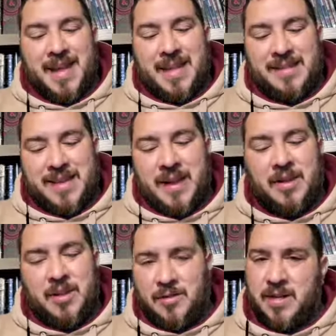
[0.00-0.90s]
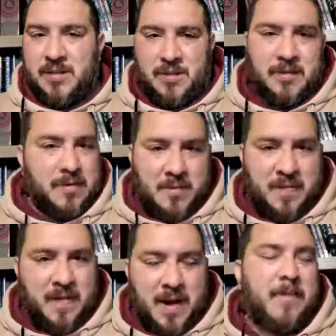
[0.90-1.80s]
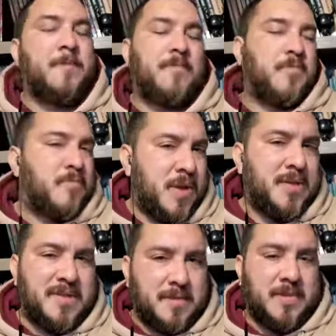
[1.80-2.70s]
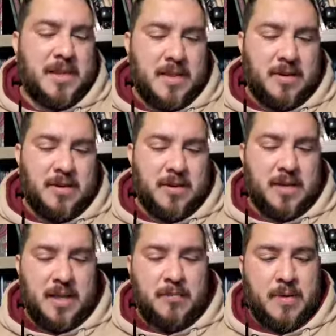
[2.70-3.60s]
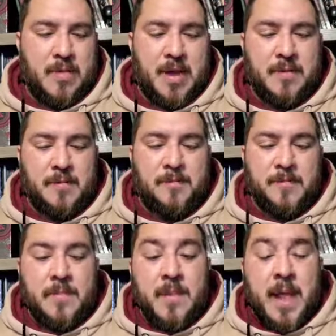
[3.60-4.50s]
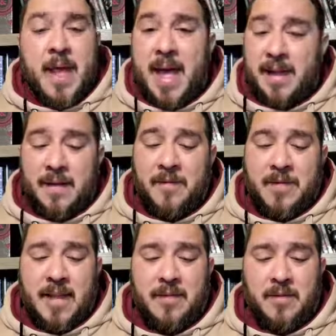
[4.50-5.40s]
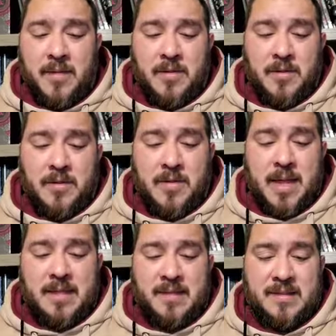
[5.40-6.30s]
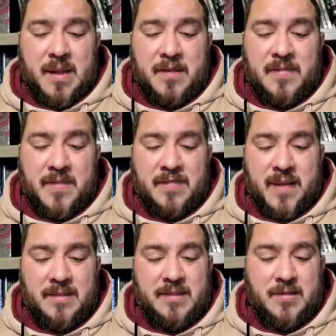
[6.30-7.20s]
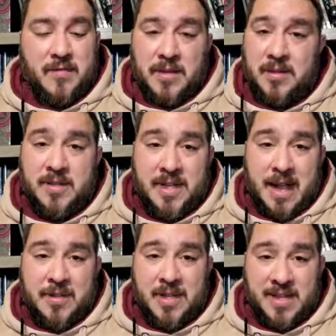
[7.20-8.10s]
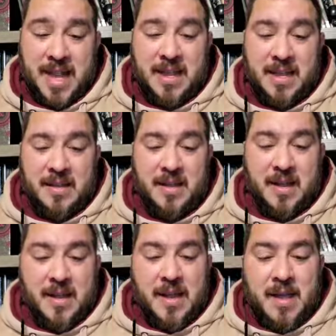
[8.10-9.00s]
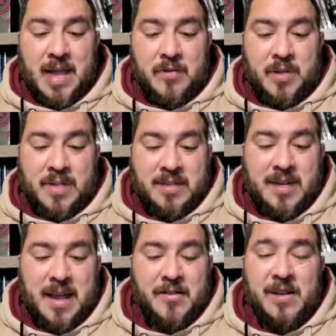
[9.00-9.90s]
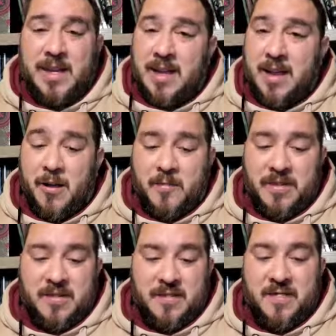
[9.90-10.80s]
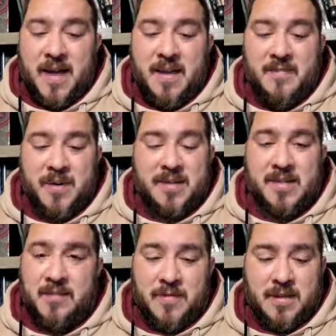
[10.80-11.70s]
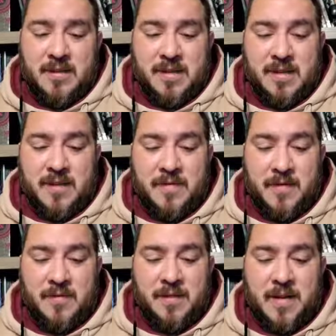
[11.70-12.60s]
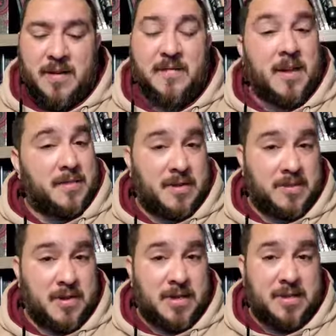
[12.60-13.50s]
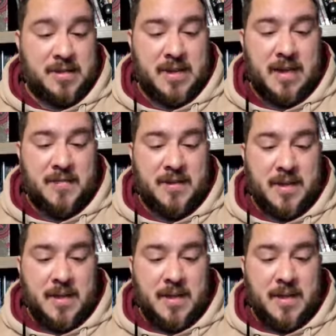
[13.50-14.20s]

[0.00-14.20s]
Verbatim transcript: It's not a huge issue, to be fair, but something that you should keep in mind. At level 10, though, you, you do get the Song of Defense to reduce damage taken, which is not only going to help you survive, but it's going to reduce the difficulty of concentration saves.